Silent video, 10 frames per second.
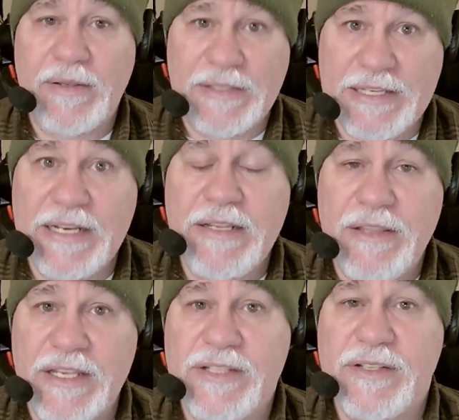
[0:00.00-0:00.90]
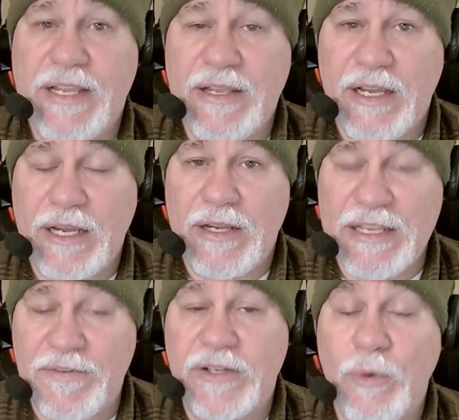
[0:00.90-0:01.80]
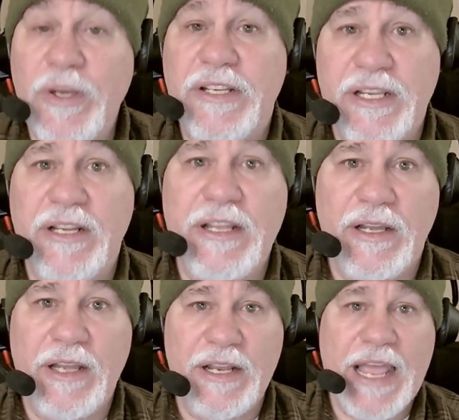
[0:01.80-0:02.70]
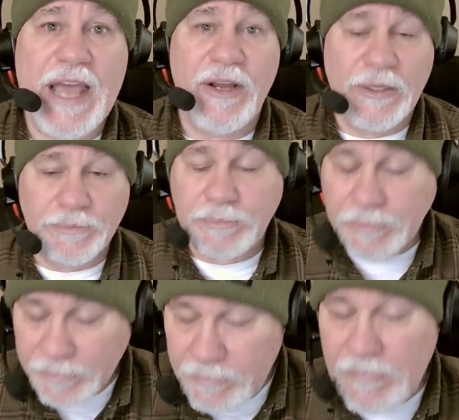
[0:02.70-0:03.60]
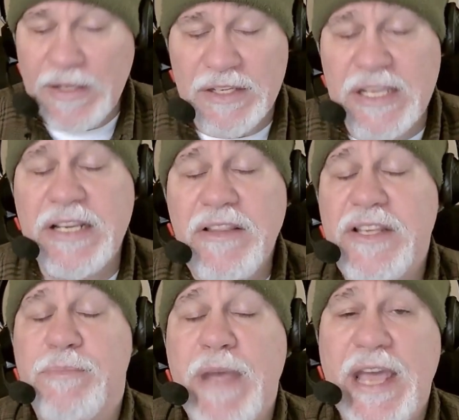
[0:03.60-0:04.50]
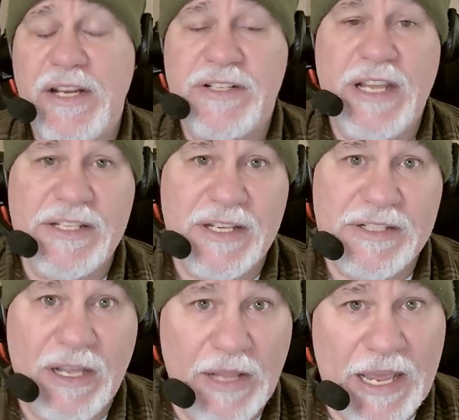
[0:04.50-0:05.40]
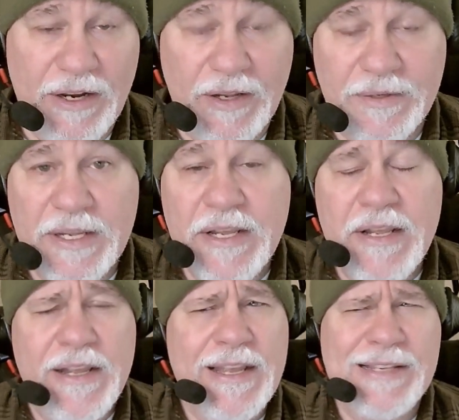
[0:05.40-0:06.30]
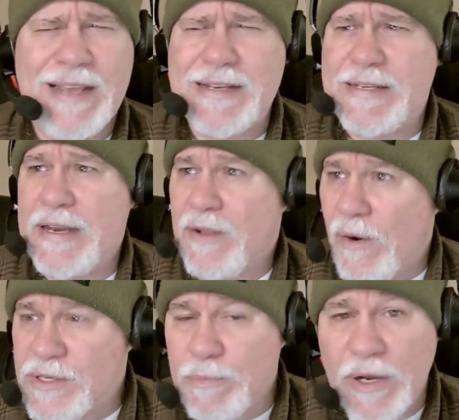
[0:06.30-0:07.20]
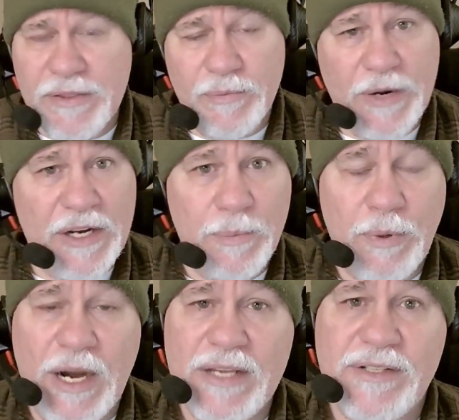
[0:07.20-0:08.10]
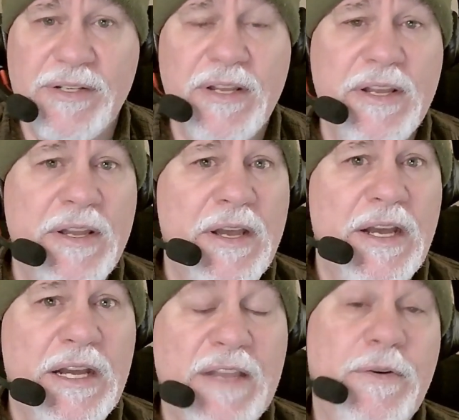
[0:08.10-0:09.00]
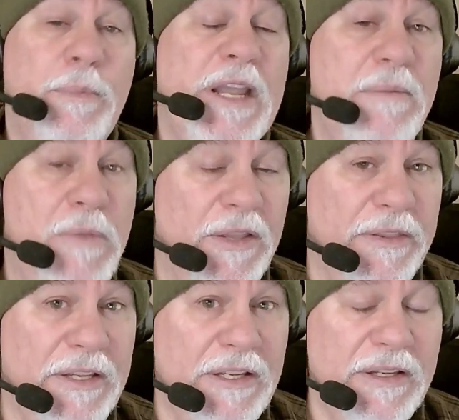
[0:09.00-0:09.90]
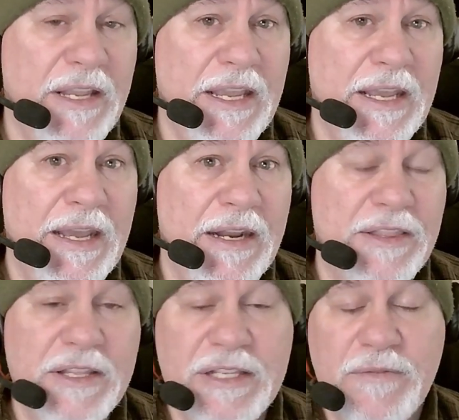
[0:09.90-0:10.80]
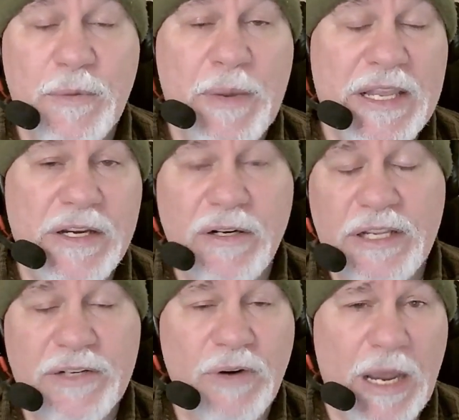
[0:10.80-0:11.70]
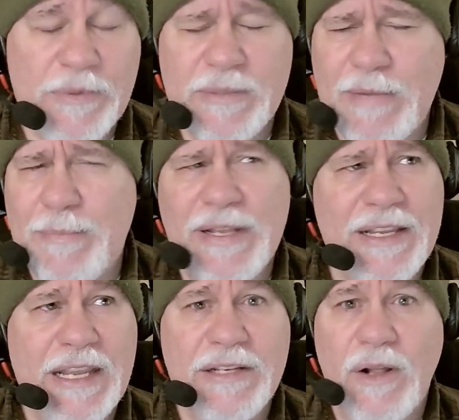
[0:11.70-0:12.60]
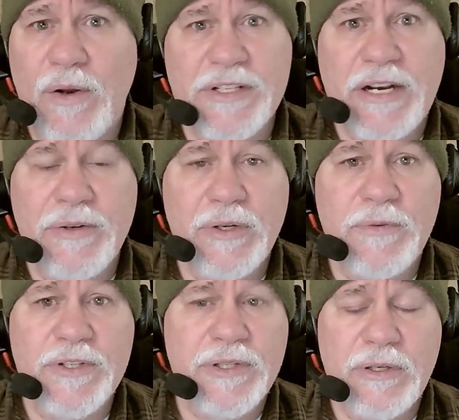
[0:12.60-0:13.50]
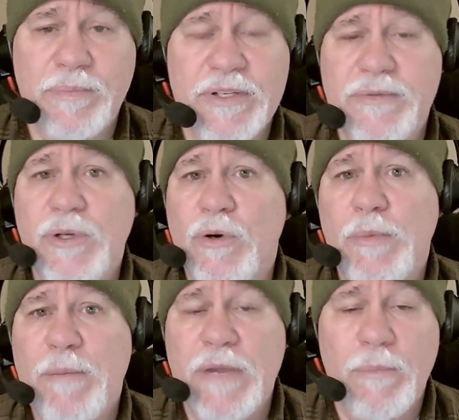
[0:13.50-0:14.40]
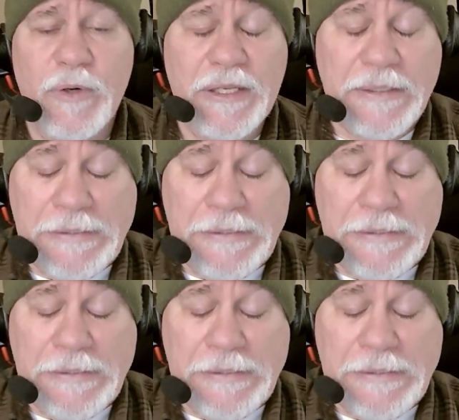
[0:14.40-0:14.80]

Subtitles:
getting this, if you're going to get an add-on, getting this managed SSL add-on. It's like $10 a month regular price if you're paying monthly, and I think that if you pay yearly, it drops. It might be like $8. I don't know for sure. I'm just going by memory.